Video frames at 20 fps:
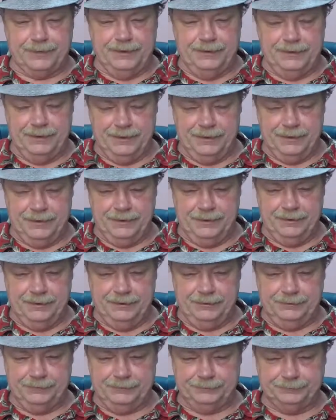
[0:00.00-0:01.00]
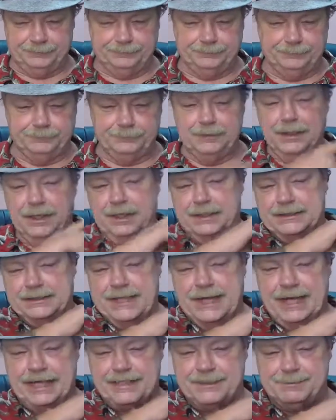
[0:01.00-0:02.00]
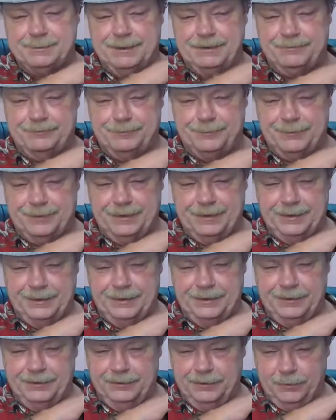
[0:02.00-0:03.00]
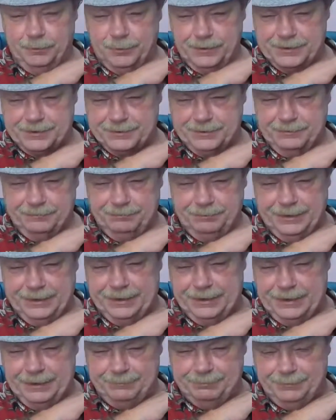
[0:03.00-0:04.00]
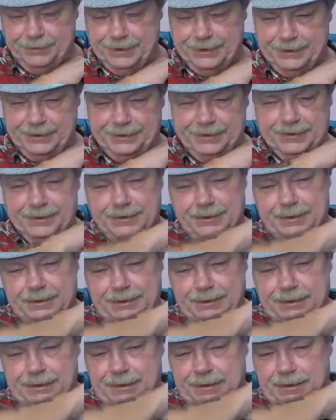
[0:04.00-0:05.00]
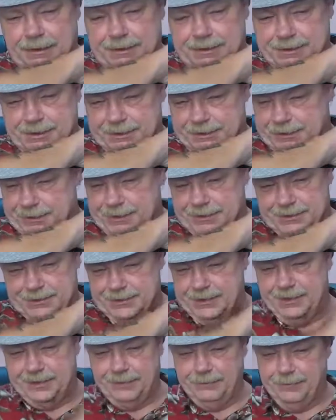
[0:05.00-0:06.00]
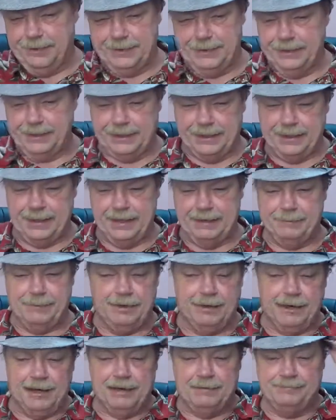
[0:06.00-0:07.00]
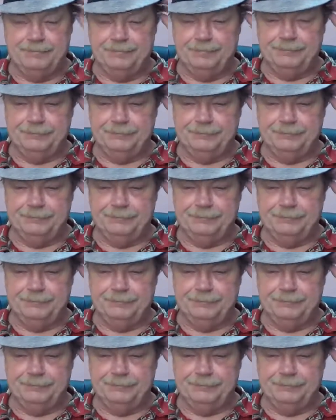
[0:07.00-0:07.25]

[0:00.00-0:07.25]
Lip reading: The attachment for the low pressure inflate deflate just disintegrated and came off.